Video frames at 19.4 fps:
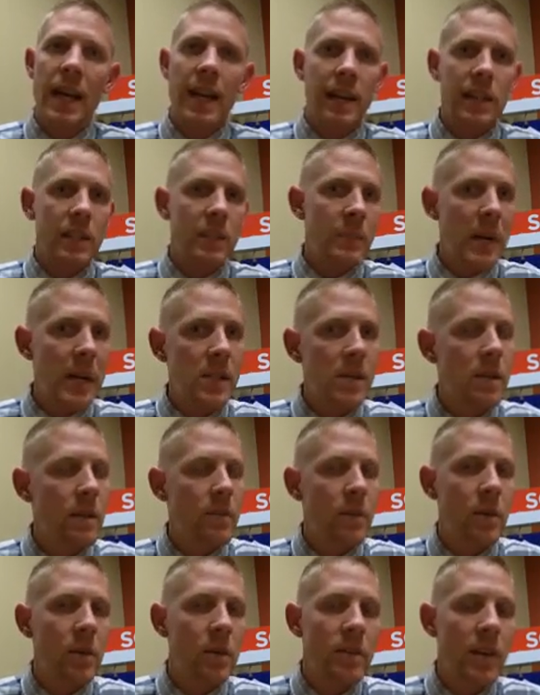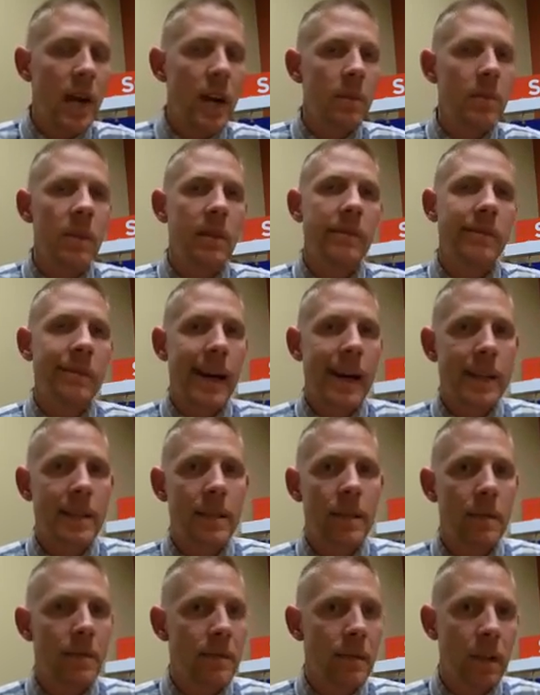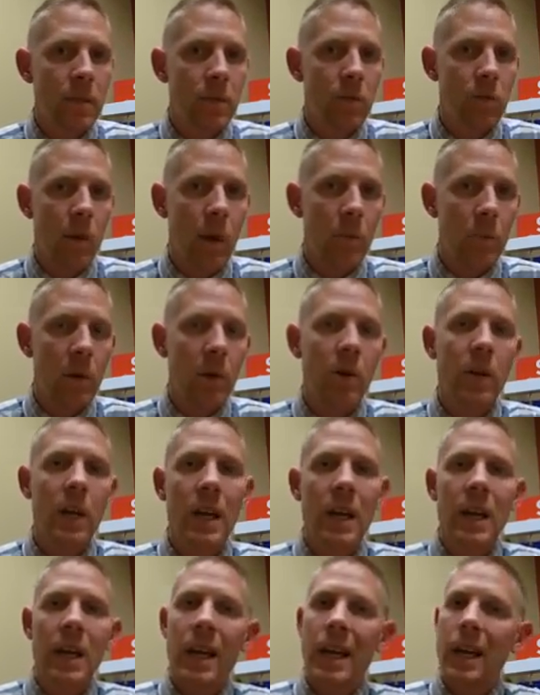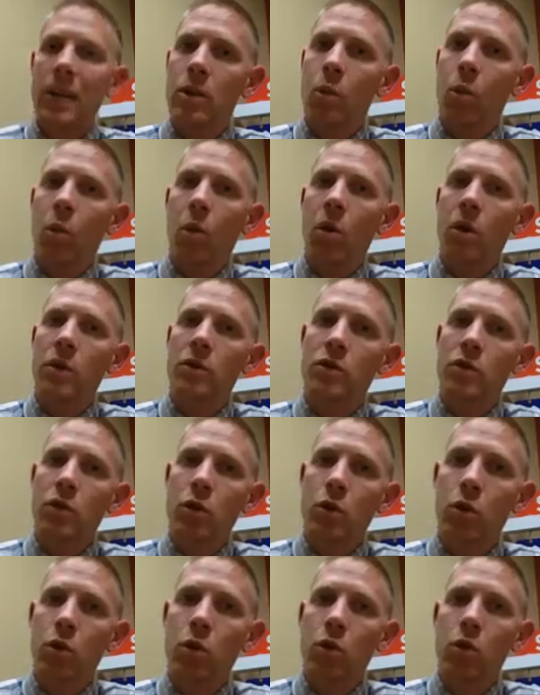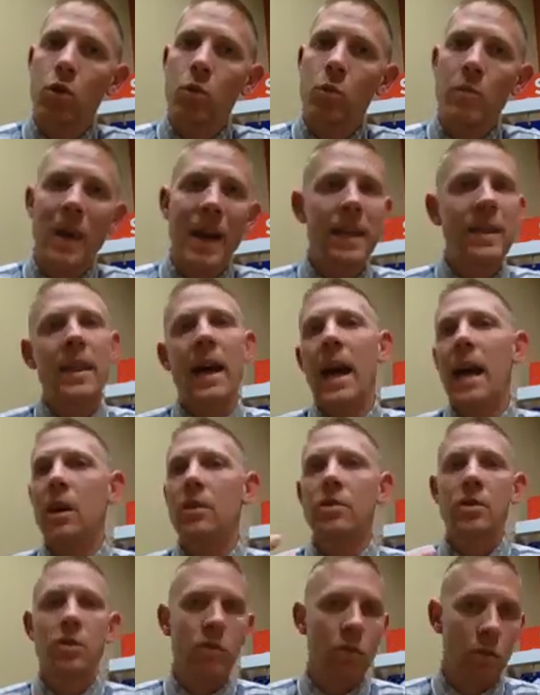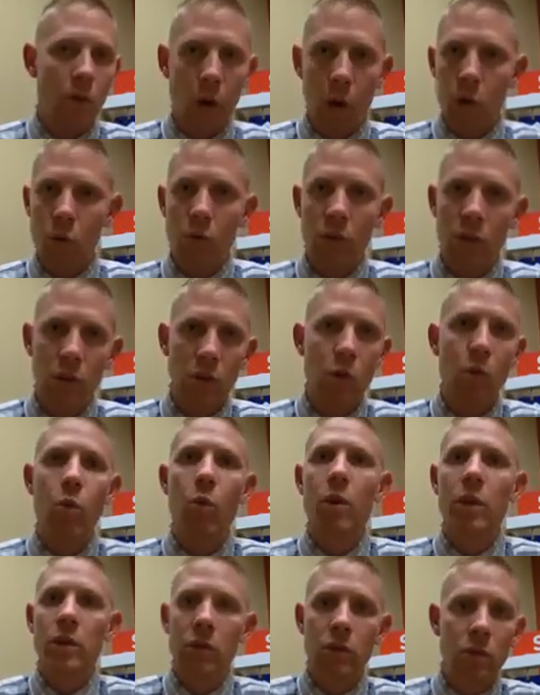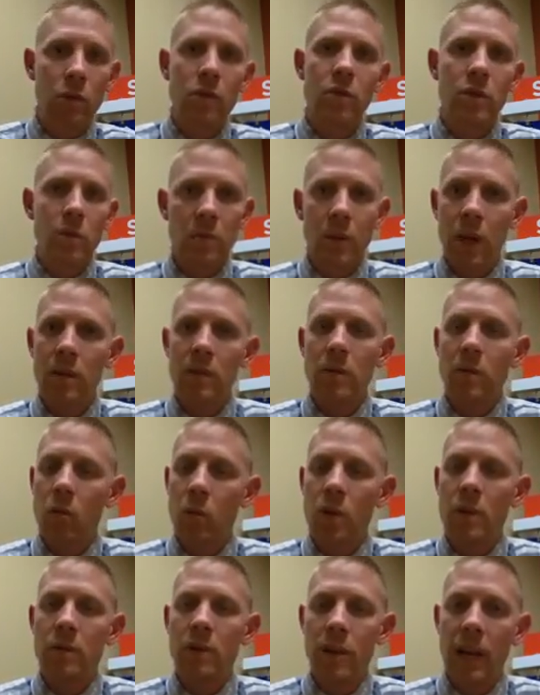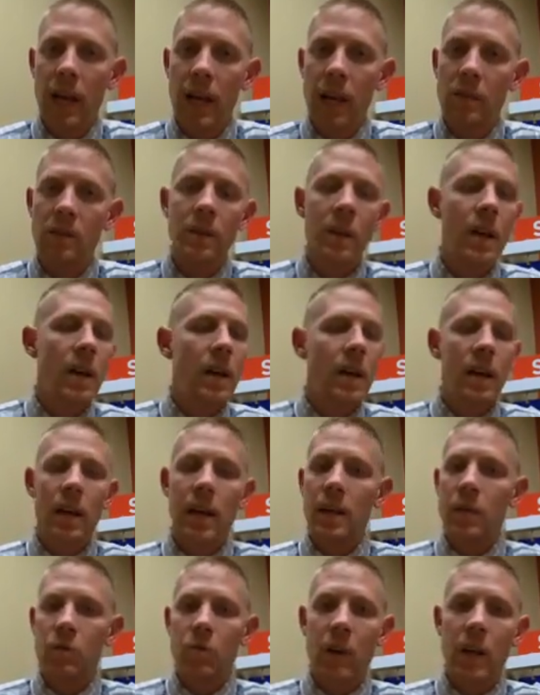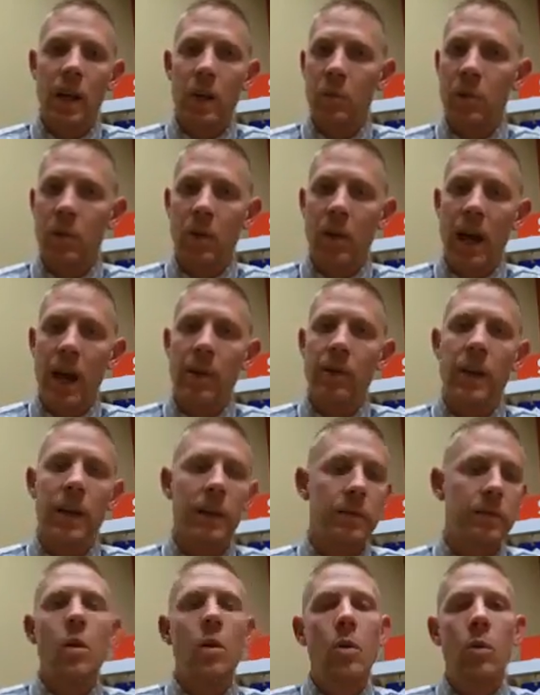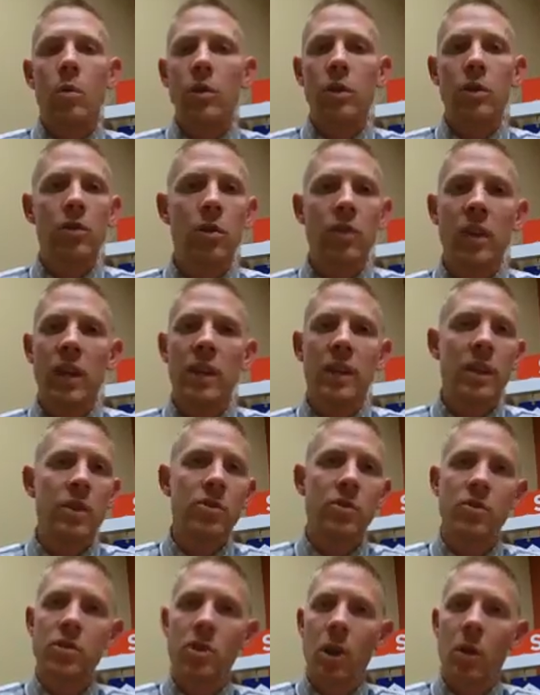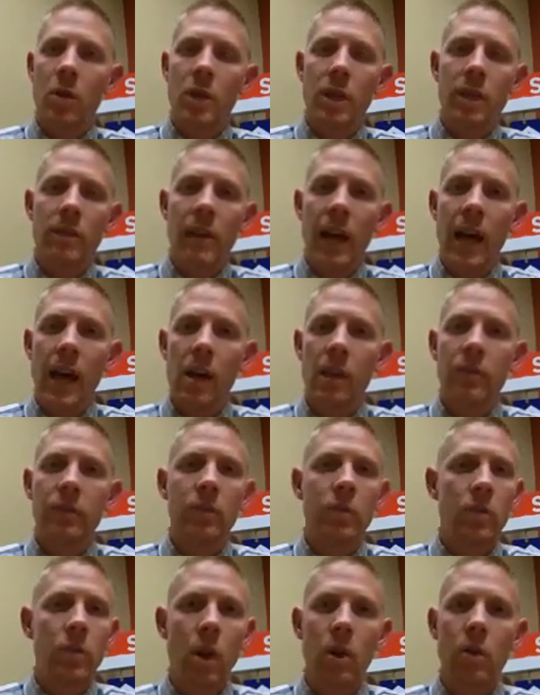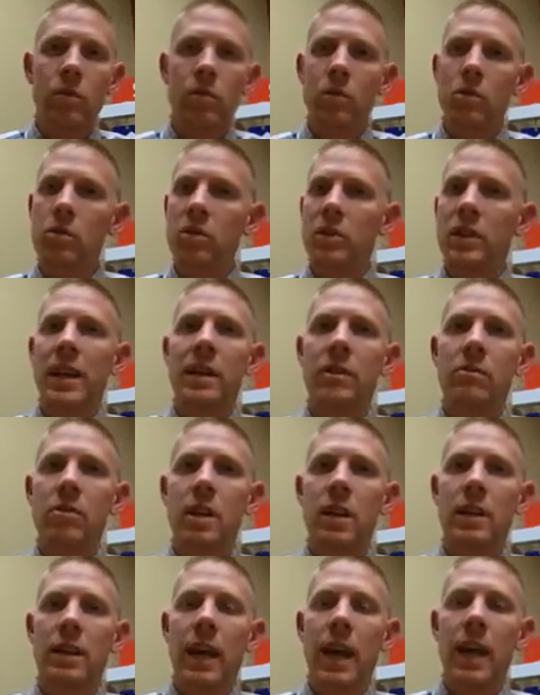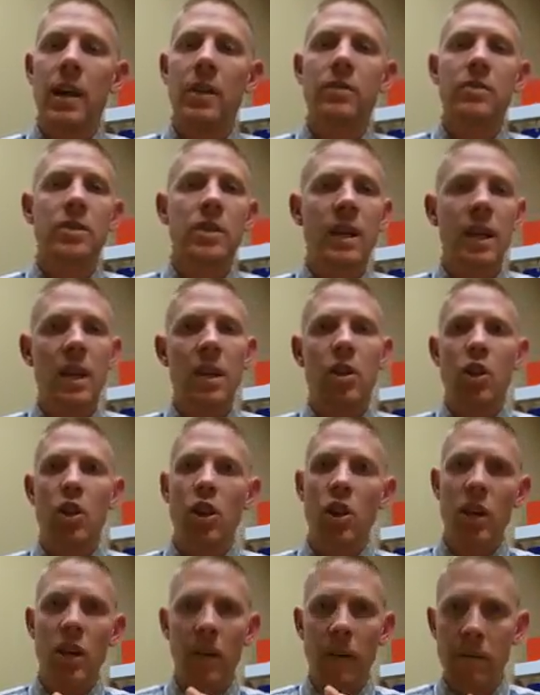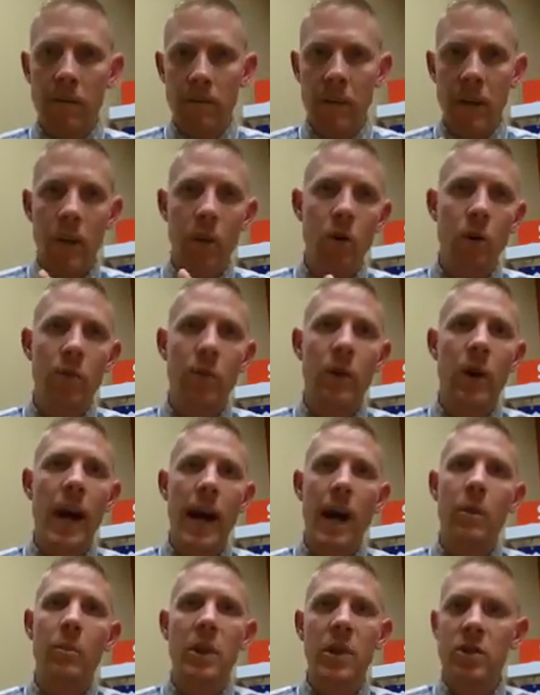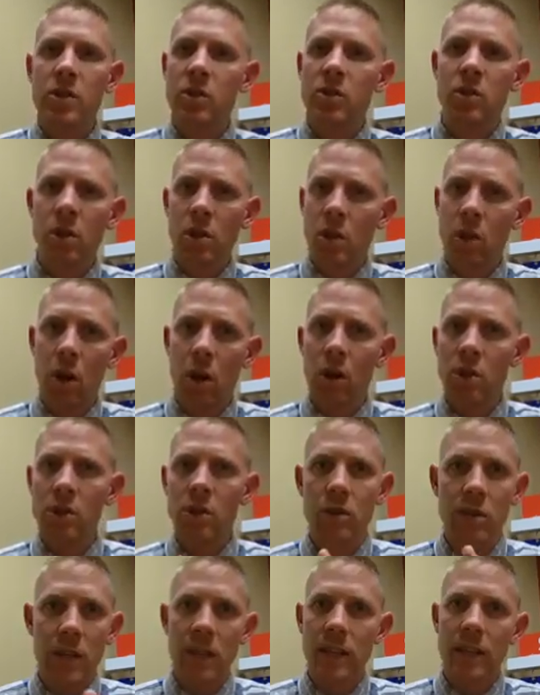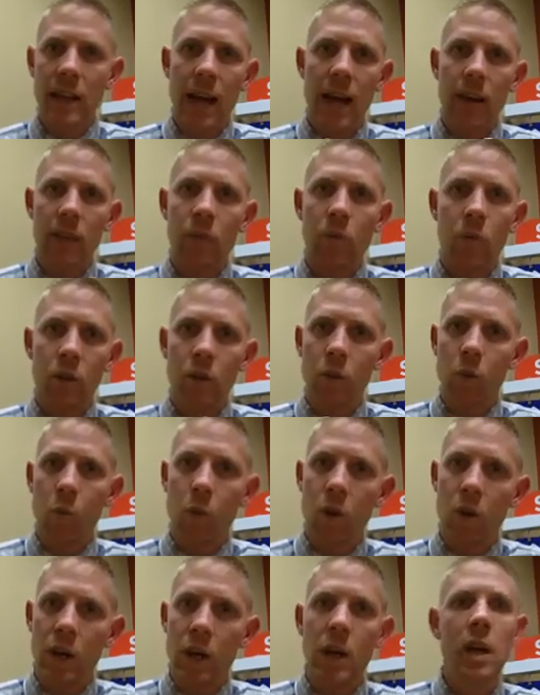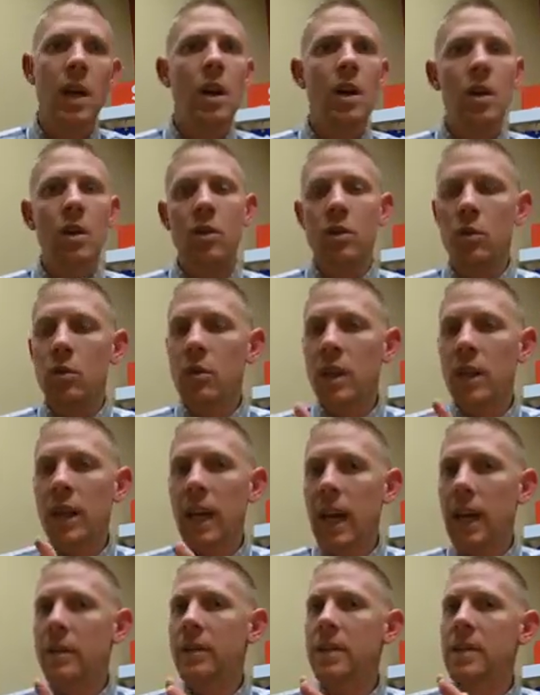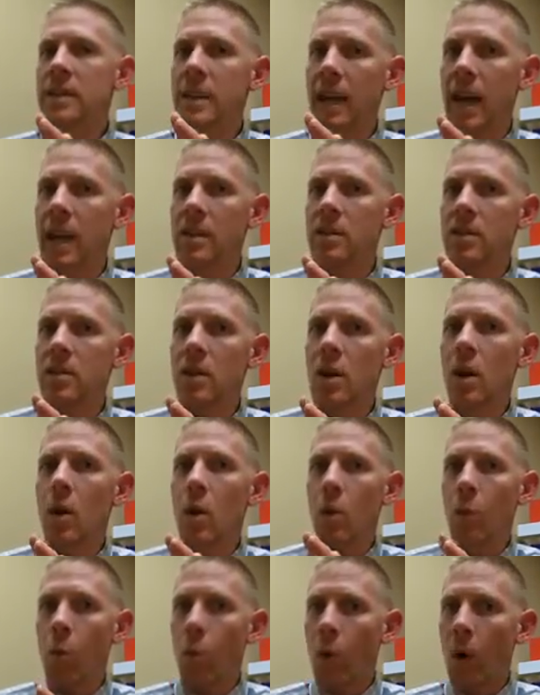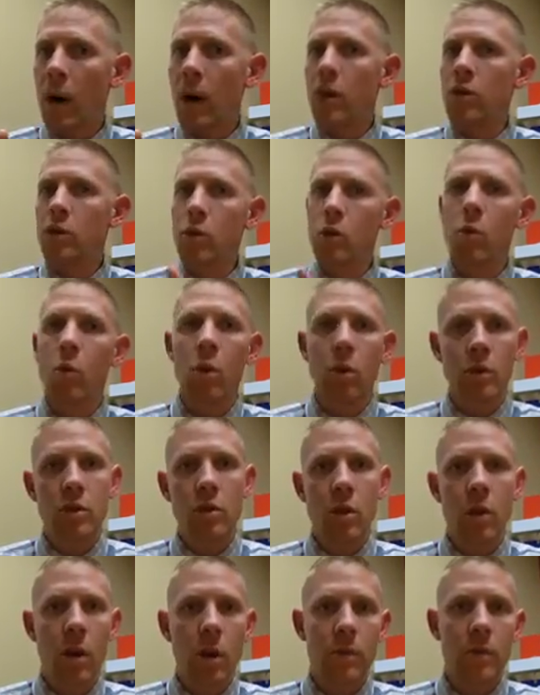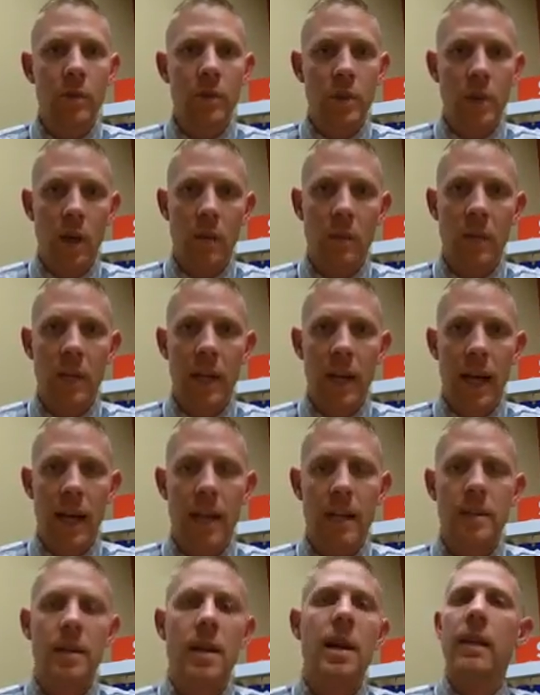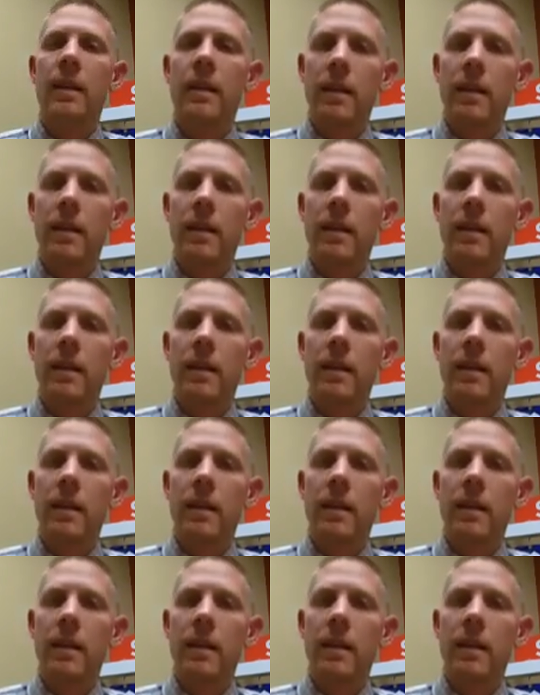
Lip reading: And especially if you're the type that likes a fixer-upper and you want to make the house your own and you want to do some custom work to the house, it's right up your alley. When you do the initial showing of the house, you go through, you take a look at the house, you get a good feel for how much it's going to cost you to get the house where you want it. You can kind of assess where you want your offer to come in at.